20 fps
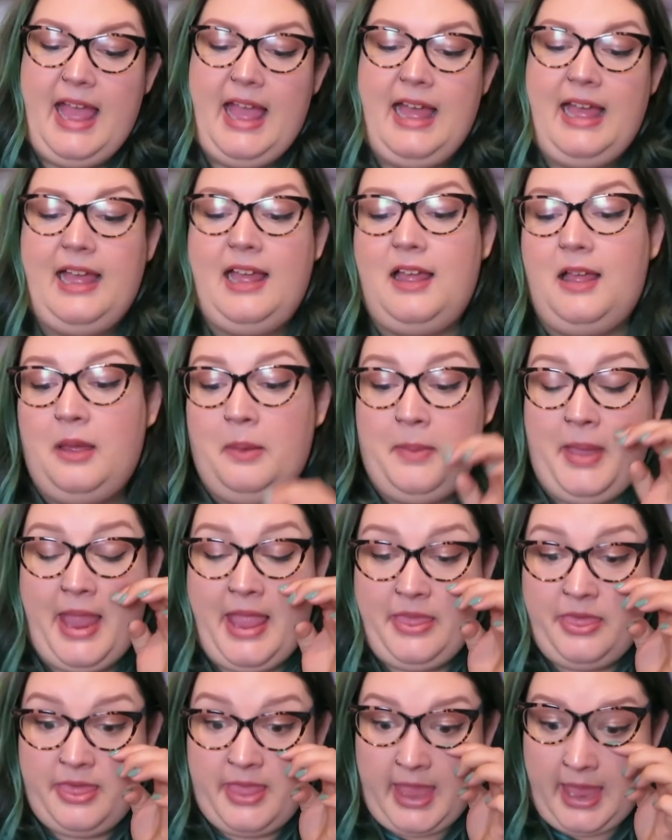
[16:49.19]

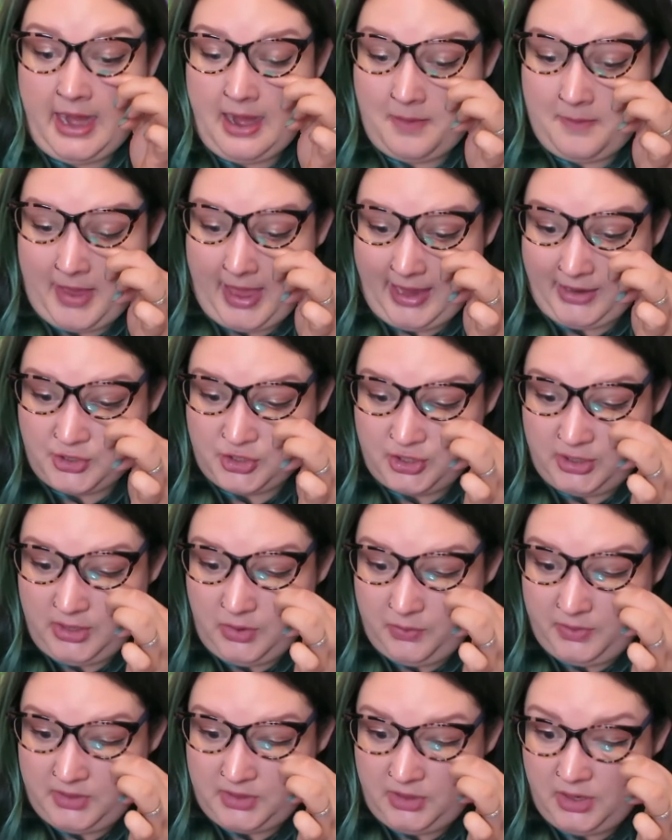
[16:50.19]
And then I'm actually
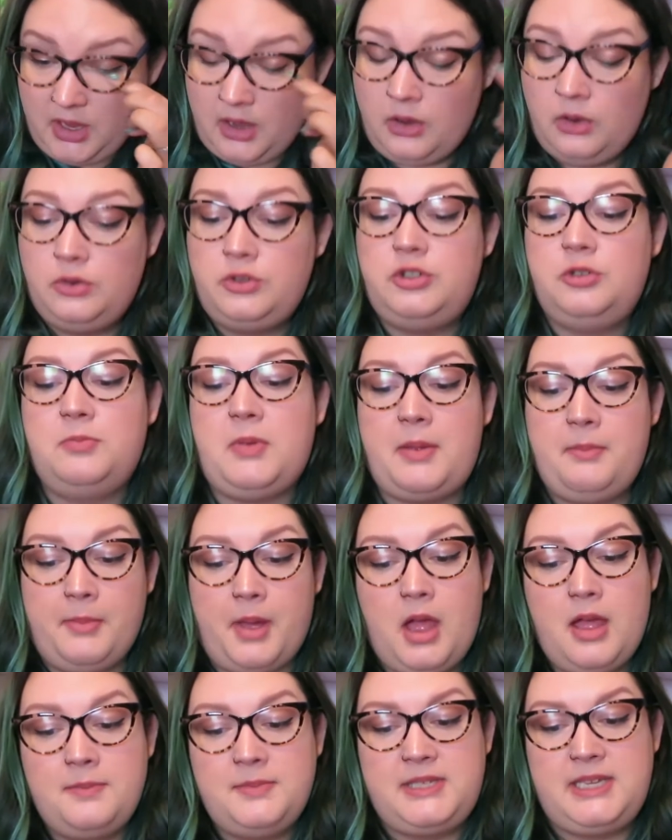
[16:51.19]
going to go to my
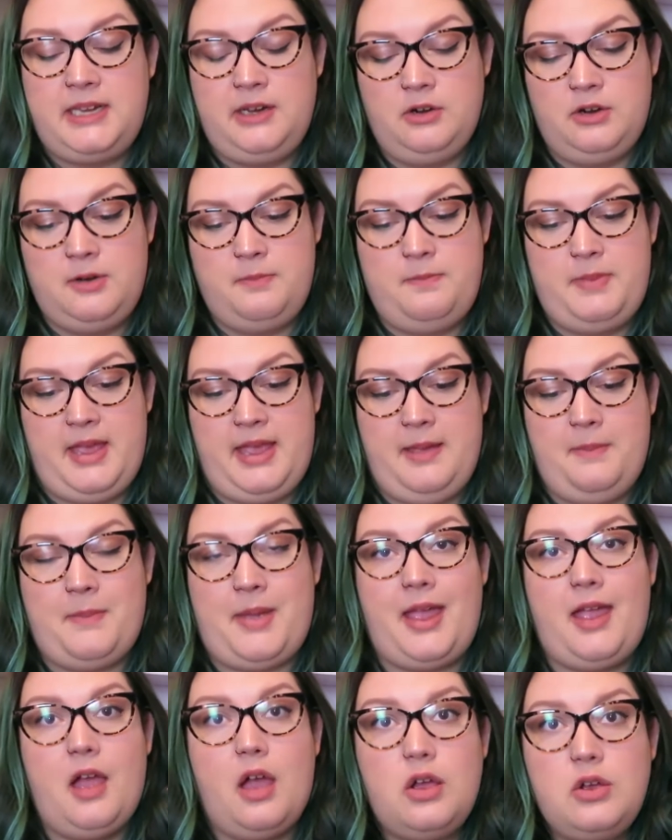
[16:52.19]
mom's here in a bit.
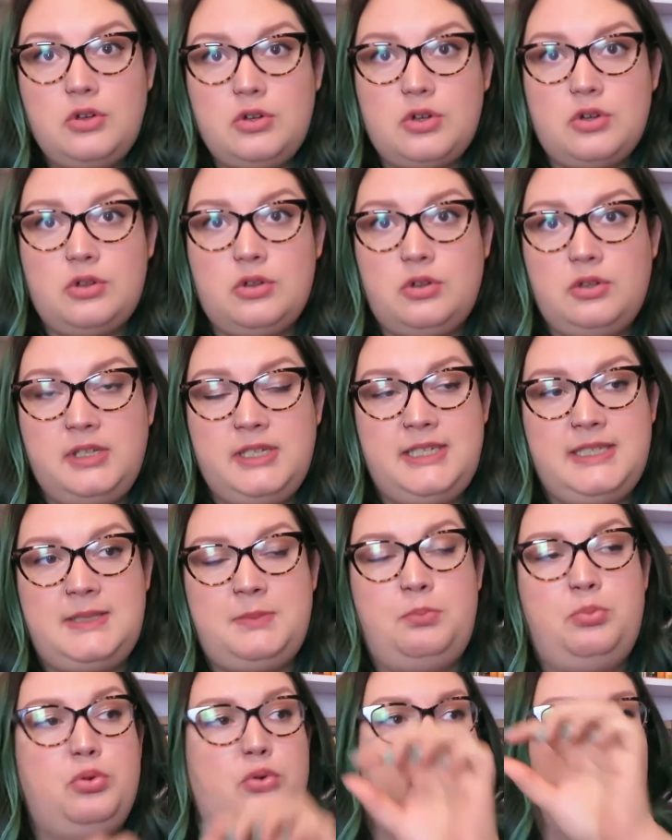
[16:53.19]
My uncle
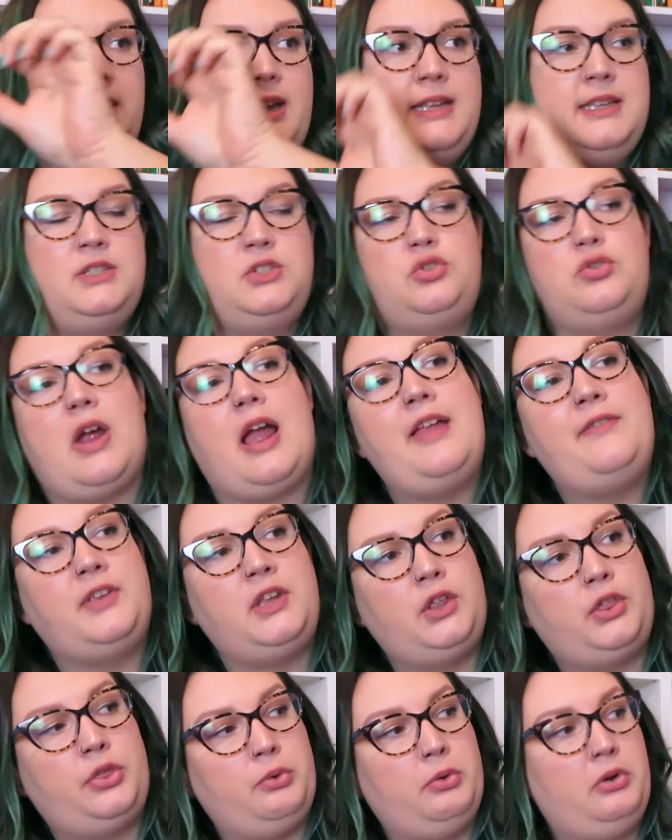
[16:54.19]
is
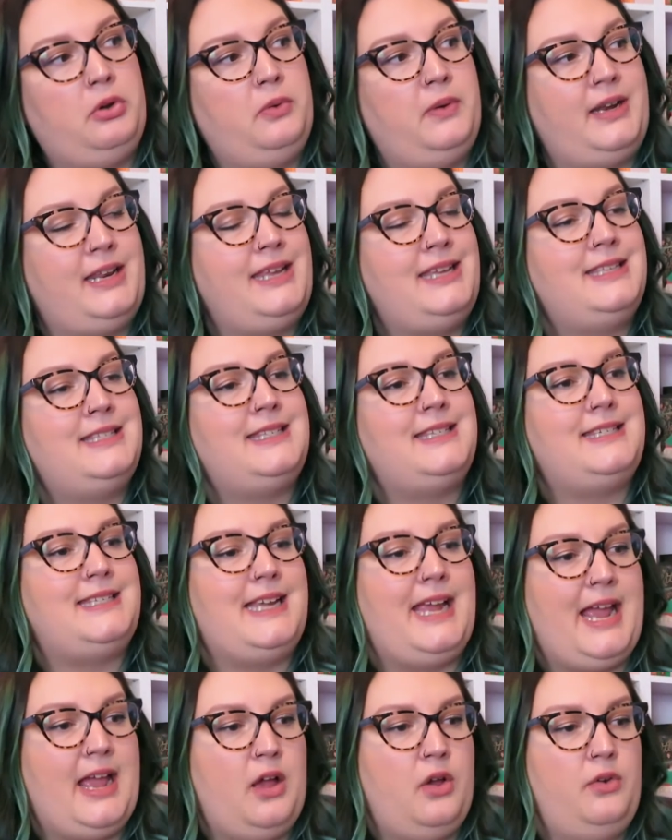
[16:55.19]
driving through and he is in
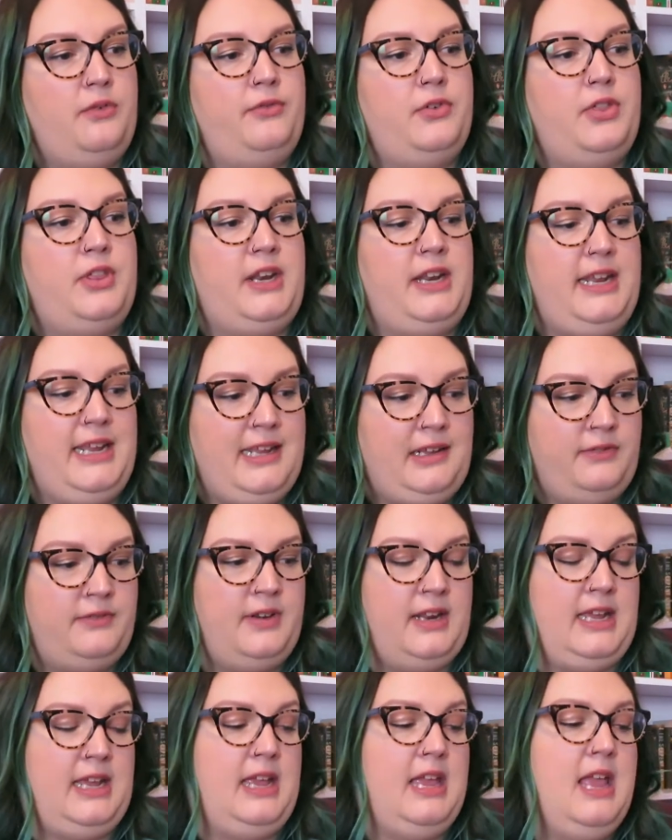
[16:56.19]
town for the
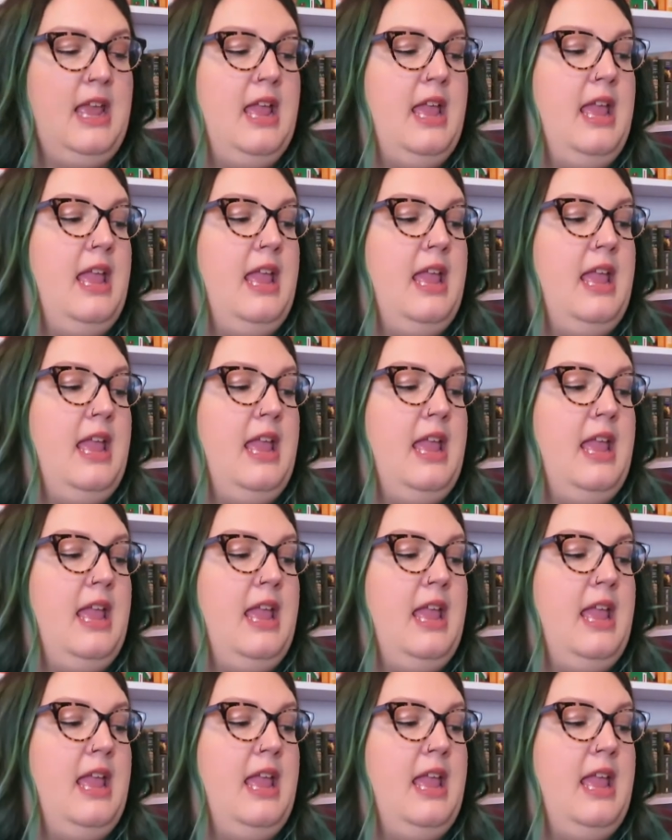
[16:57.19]
evening.